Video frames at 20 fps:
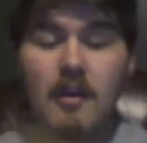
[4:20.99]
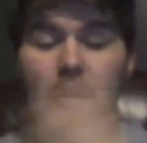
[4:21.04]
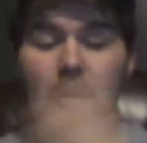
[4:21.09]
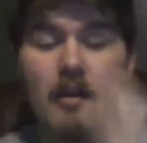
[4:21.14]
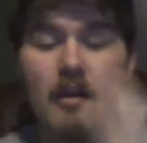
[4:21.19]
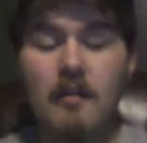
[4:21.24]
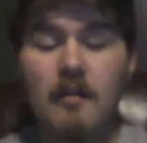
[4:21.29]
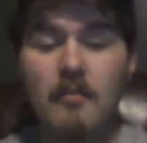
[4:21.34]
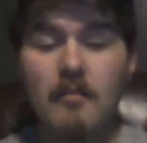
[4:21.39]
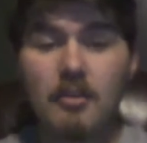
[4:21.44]

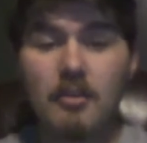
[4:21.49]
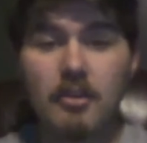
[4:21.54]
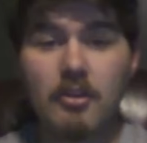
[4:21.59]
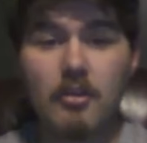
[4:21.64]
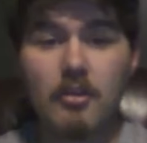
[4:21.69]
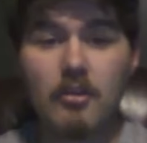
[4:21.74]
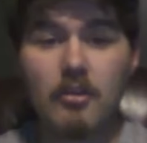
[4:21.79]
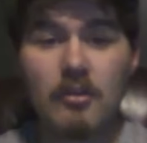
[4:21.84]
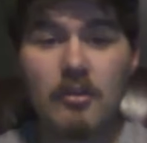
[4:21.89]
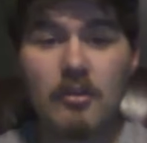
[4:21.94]
I'm gonna
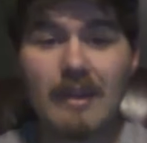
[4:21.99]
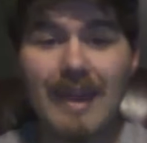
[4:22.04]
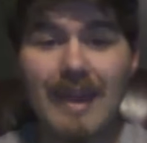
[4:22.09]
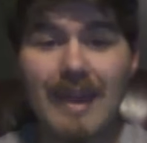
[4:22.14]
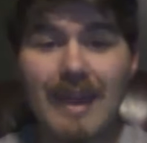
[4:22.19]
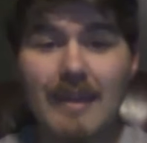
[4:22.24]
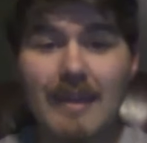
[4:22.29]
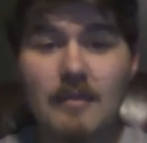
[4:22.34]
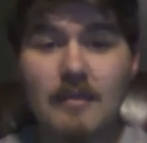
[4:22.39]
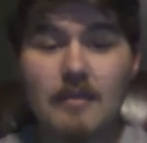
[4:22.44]
go look
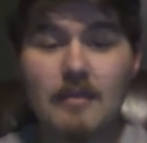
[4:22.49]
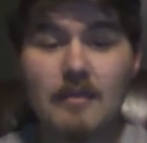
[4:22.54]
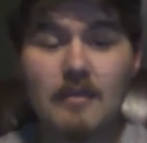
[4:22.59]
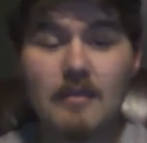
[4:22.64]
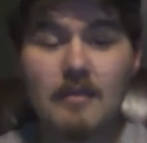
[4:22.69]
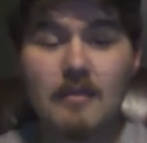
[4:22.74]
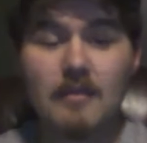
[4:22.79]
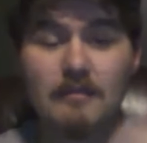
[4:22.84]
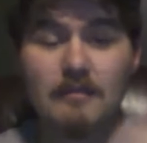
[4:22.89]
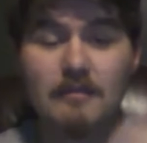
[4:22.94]
at
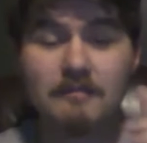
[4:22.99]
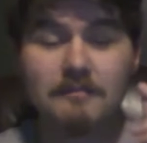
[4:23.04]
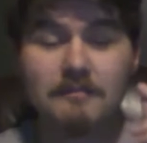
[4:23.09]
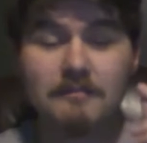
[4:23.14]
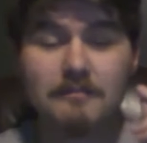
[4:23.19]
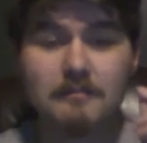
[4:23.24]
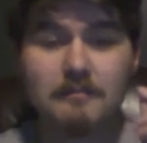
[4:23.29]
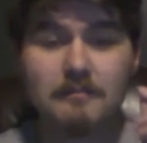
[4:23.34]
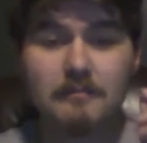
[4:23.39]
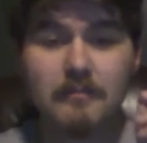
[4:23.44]
the
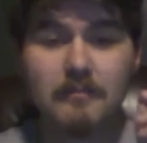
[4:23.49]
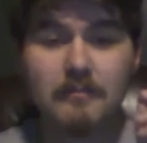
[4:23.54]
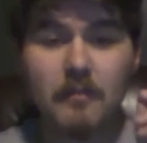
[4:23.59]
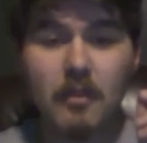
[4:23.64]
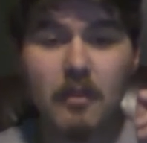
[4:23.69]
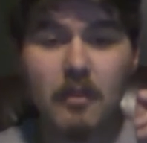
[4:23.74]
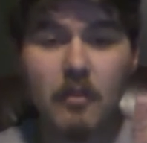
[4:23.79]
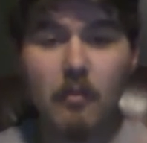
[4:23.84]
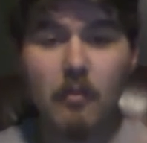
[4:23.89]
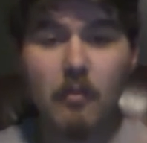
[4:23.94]

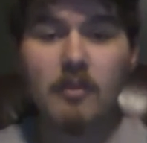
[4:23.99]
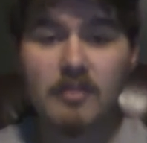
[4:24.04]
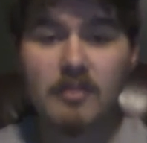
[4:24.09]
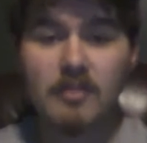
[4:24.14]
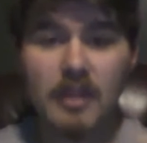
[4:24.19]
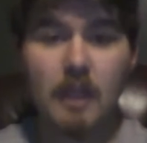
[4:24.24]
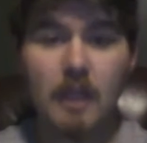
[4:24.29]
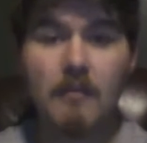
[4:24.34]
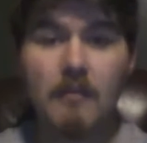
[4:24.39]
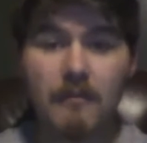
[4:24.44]
what's
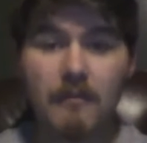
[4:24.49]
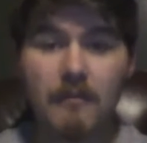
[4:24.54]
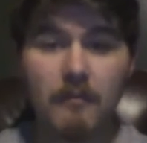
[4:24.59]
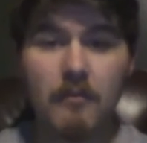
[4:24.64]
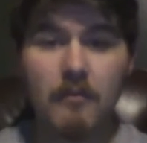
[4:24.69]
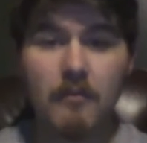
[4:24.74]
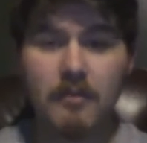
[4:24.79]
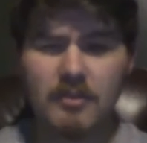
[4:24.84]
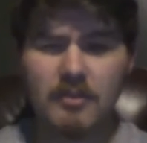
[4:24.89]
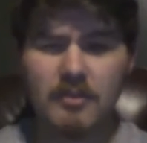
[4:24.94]
coming
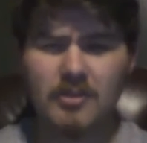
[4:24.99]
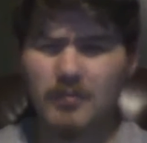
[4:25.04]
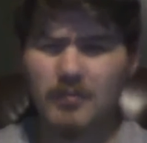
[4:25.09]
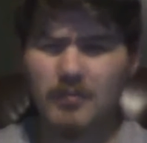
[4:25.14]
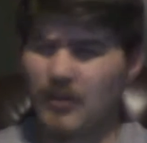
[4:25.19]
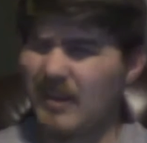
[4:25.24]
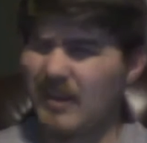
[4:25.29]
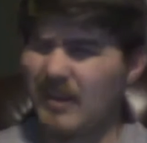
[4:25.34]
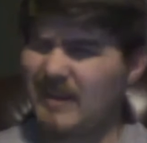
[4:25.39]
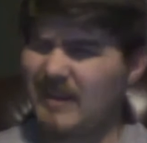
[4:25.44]
for the
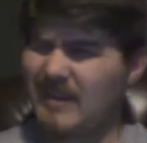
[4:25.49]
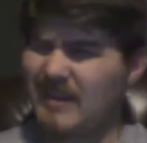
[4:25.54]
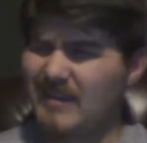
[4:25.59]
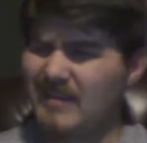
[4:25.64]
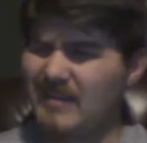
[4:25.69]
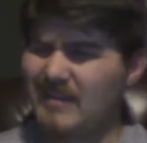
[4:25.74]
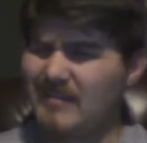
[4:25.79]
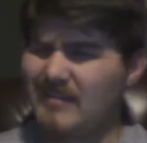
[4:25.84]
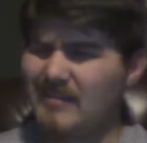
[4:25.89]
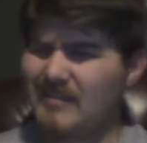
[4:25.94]
spring,
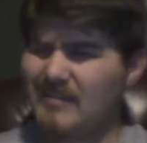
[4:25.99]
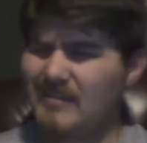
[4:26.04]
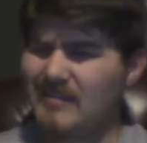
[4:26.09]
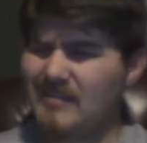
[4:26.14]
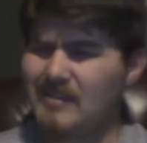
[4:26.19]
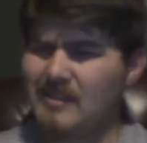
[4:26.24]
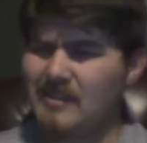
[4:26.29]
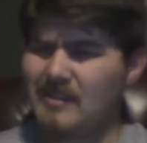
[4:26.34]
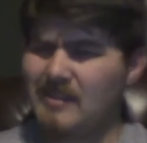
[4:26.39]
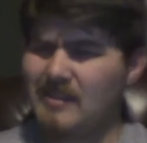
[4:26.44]

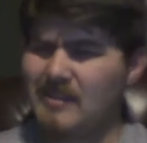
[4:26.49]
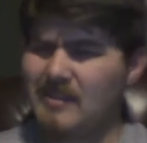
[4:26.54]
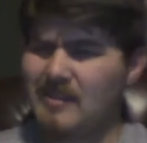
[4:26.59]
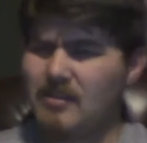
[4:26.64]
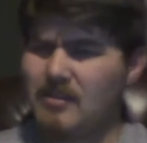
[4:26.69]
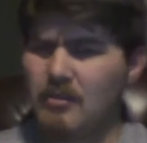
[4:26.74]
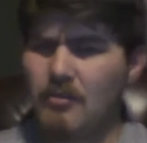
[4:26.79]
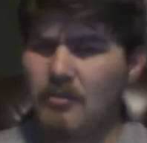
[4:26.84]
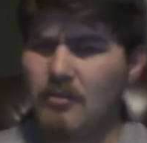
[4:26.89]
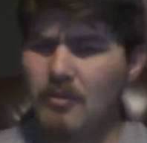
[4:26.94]

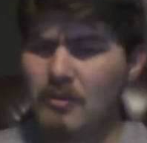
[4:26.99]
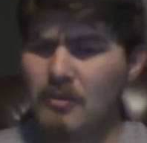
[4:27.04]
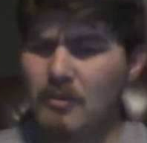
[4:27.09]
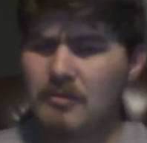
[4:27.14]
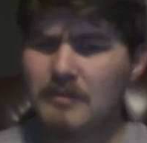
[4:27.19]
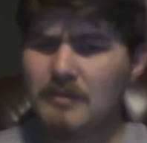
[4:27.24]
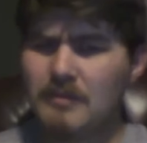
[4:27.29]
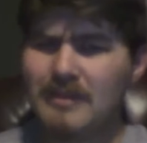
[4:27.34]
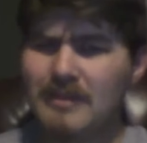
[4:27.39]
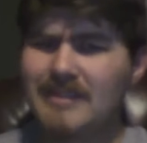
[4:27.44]
the
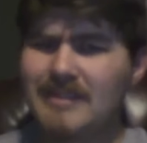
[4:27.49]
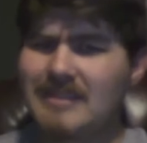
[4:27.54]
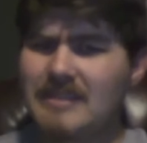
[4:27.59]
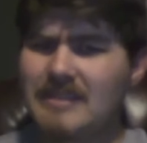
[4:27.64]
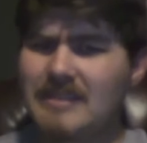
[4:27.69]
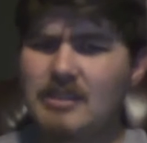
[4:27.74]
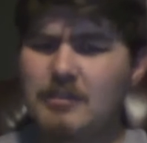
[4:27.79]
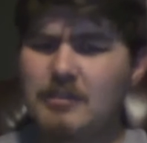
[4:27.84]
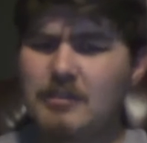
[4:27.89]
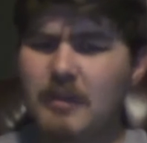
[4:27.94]
what's releasing
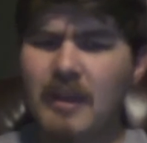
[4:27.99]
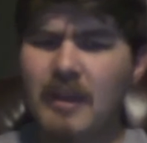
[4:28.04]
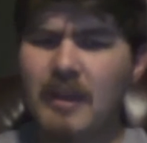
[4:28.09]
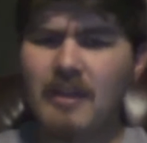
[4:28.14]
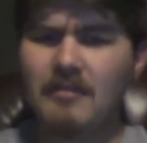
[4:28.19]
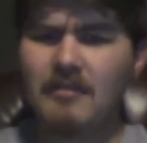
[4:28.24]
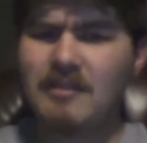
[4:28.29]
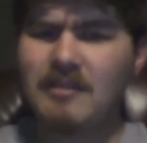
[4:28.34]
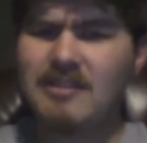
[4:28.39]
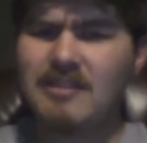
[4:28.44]
this
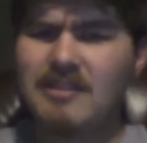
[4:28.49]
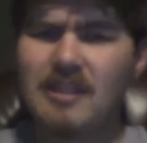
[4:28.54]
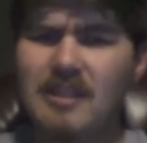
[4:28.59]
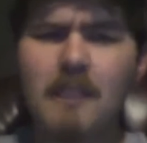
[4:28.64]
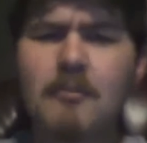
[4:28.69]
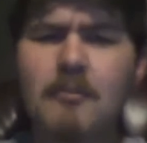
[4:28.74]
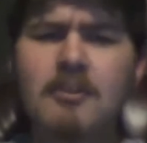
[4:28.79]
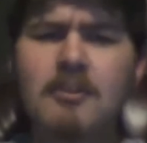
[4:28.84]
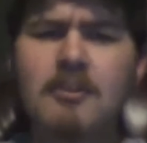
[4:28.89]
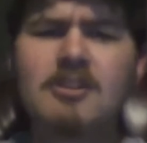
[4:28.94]
spring or this
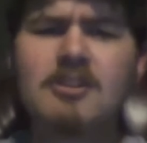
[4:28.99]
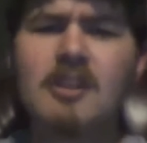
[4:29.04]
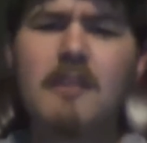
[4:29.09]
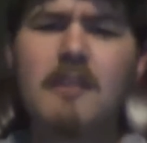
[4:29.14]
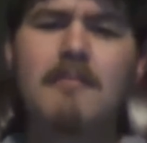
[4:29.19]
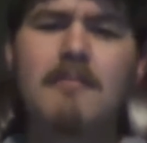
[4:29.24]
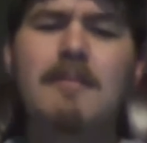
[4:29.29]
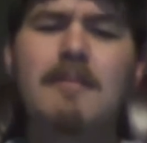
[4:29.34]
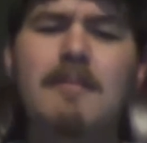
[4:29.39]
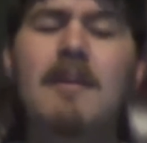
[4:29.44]
summer or something,